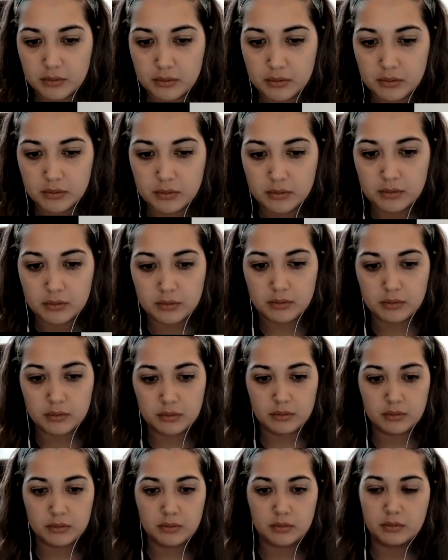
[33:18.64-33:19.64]

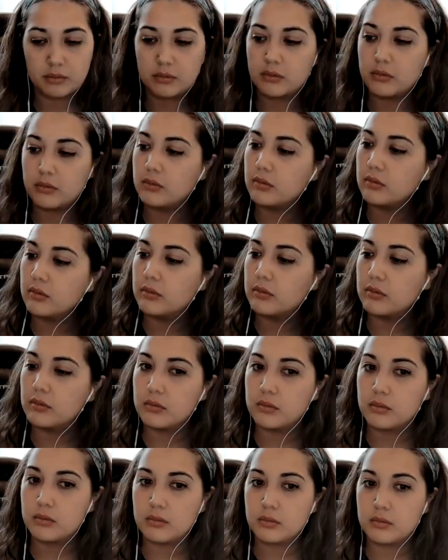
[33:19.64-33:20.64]

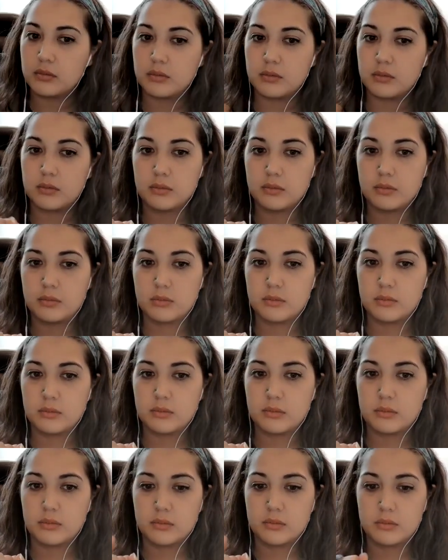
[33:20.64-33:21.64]

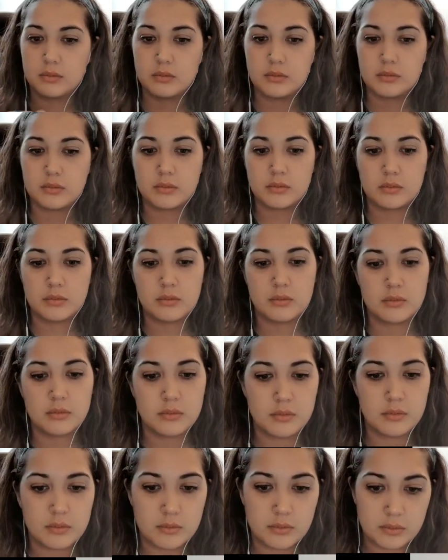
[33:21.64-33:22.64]

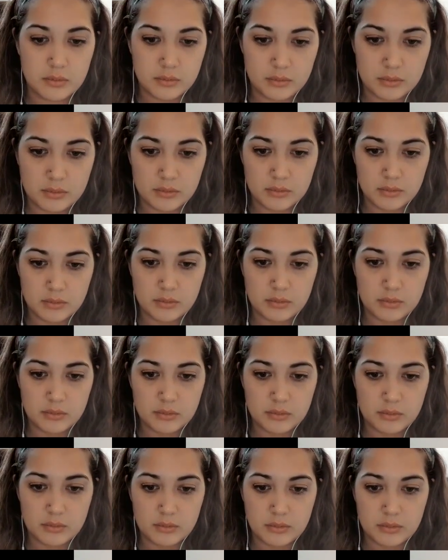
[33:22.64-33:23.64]

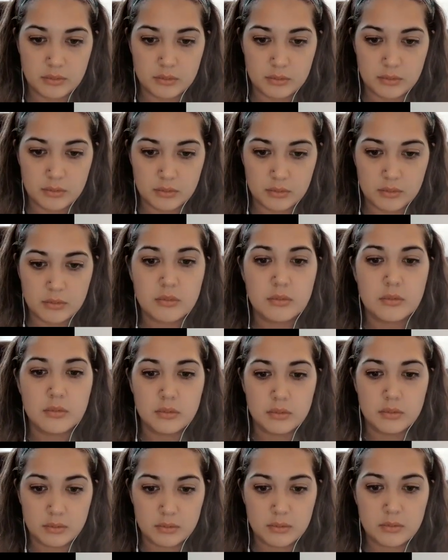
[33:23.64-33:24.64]

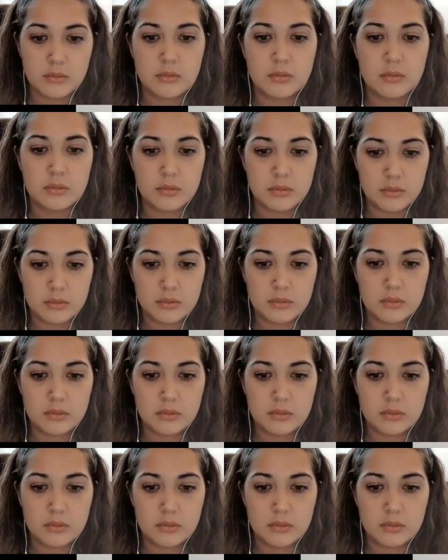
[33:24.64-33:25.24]
The person shown says nothing.